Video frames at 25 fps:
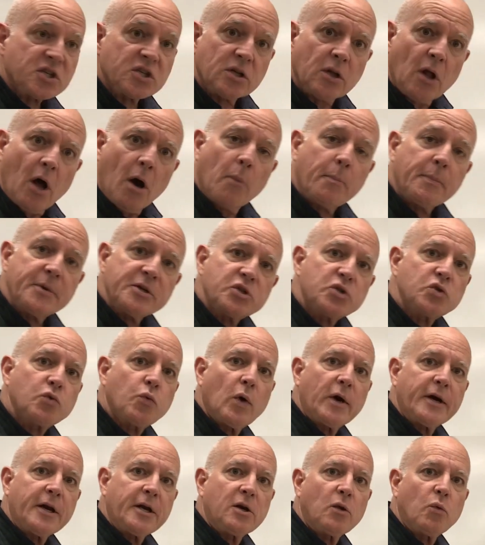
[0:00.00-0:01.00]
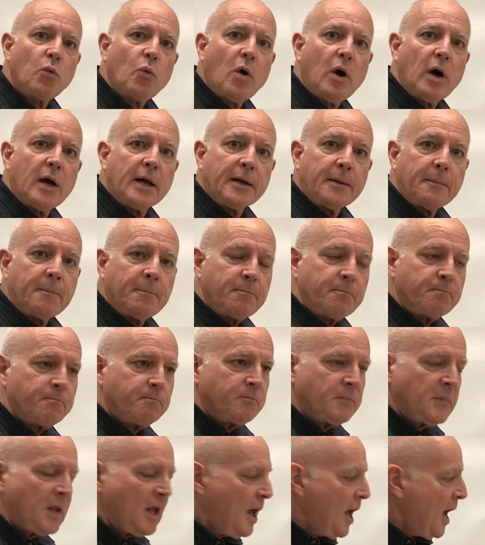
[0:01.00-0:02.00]
slope is 20 to 1.
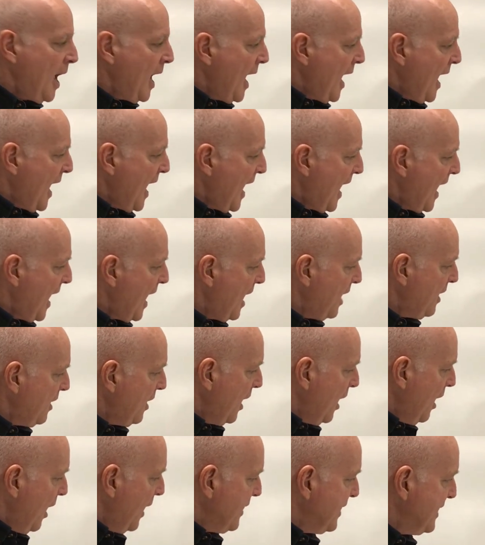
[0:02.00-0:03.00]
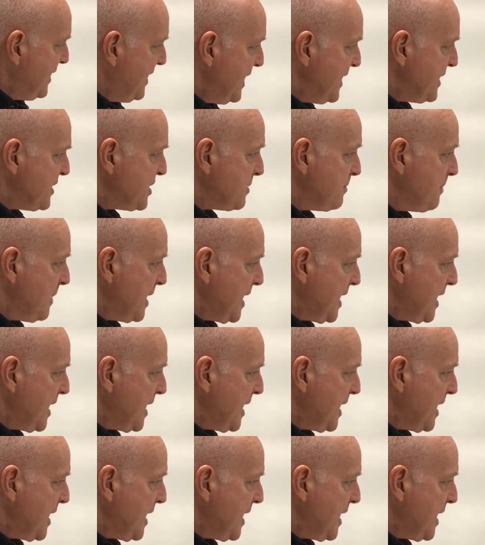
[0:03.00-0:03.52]
And this